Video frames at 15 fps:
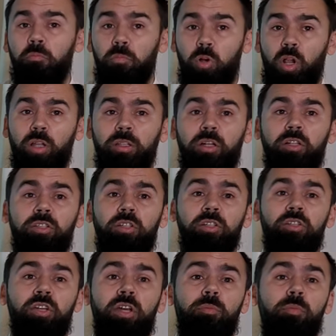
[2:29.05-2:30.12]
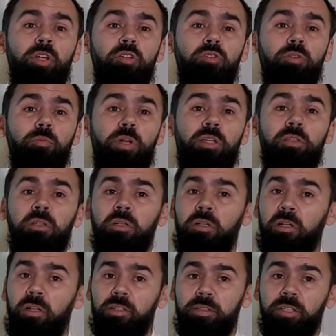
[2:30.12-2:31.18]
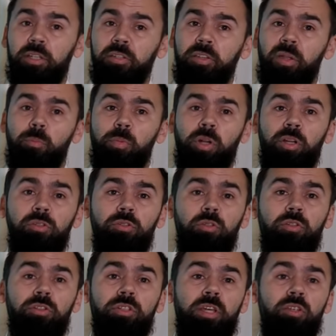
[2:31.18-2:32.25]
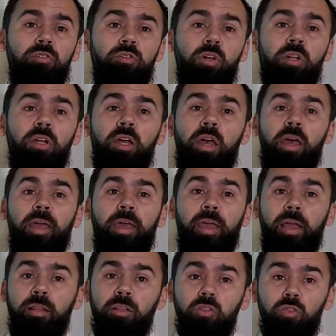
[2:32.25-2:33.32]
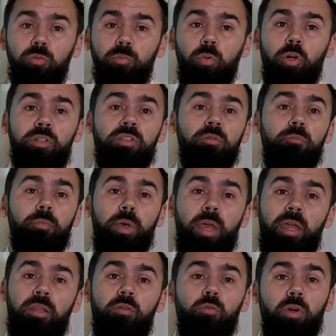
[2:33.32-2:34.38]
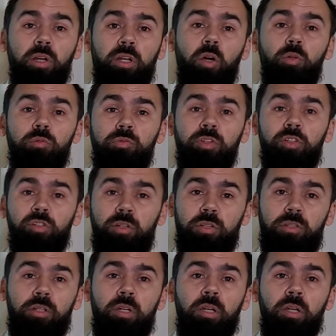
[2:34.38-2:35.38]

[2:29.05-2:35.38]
blood oxygen measurement, a skin temperature sensor, and supports many workout features.